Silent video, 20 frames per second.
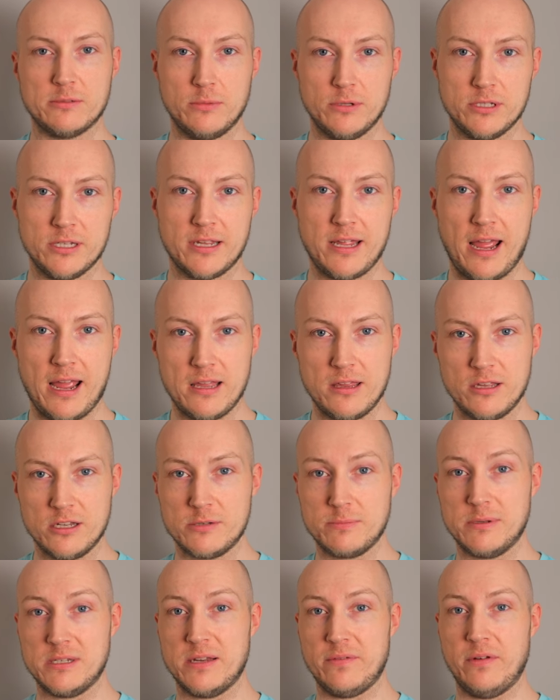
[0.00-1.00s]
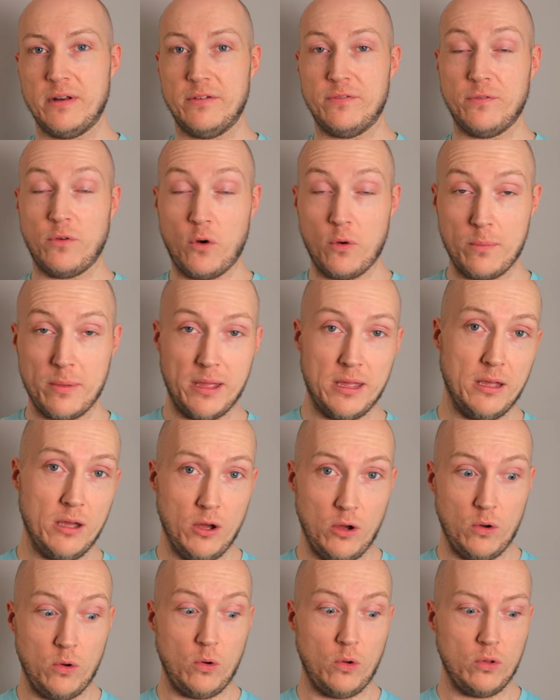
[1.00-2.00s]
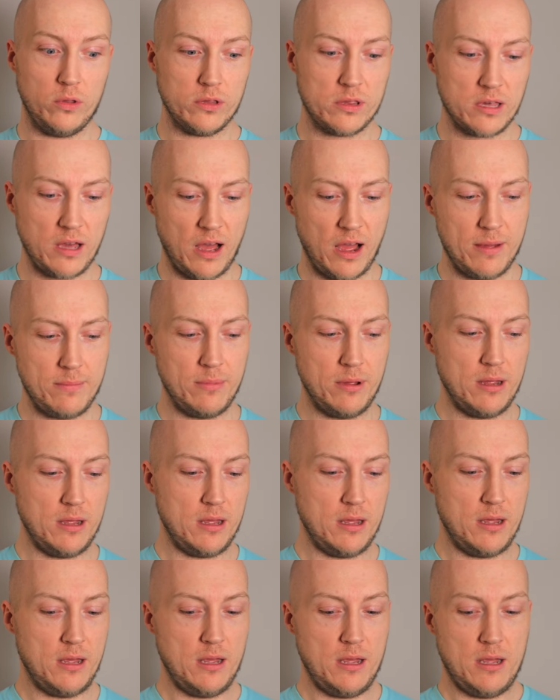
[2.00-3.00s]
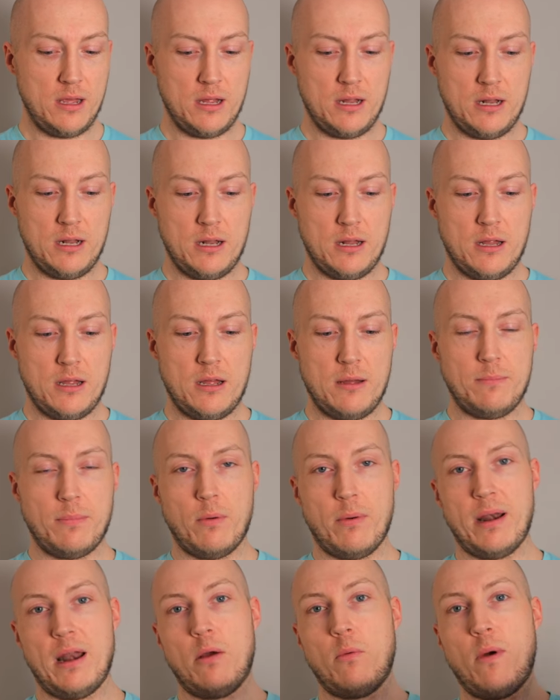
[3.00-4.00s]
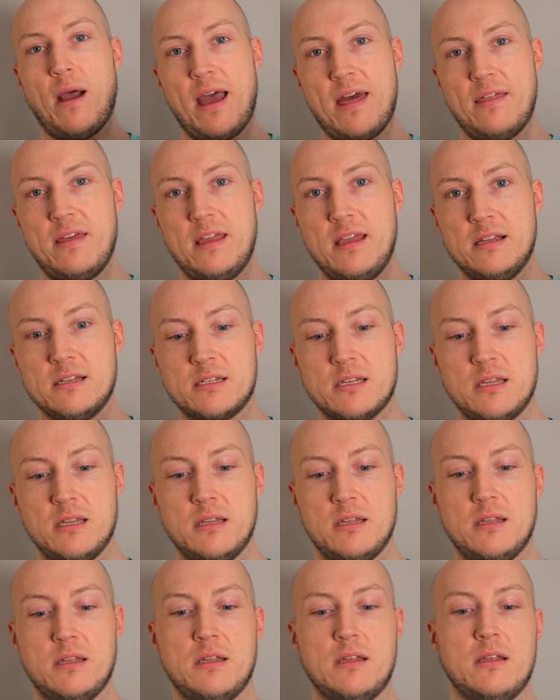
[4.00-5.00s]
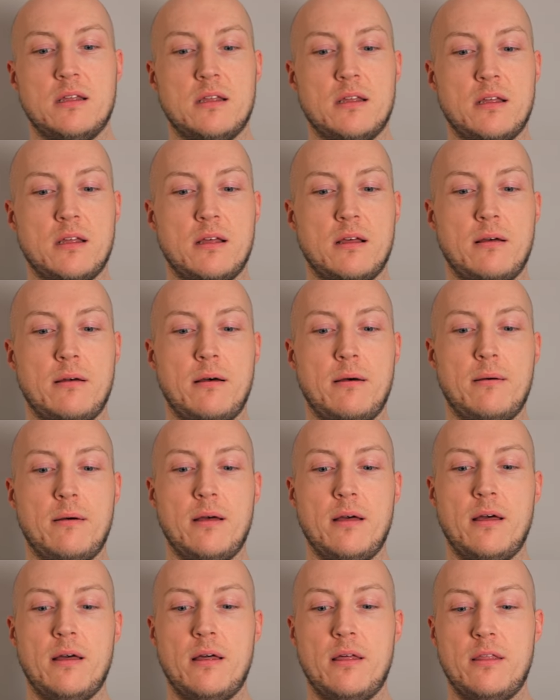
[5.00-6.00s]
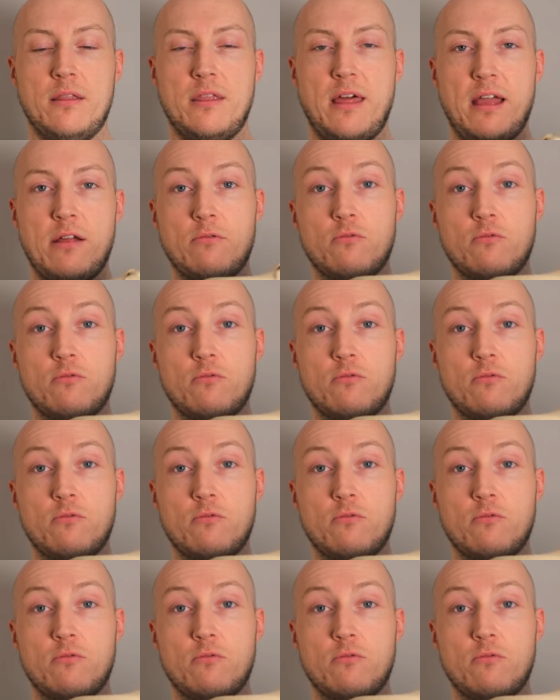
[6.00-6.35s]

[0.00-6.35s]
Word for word: someone to cater specifically for me all the time. But when I wear these, they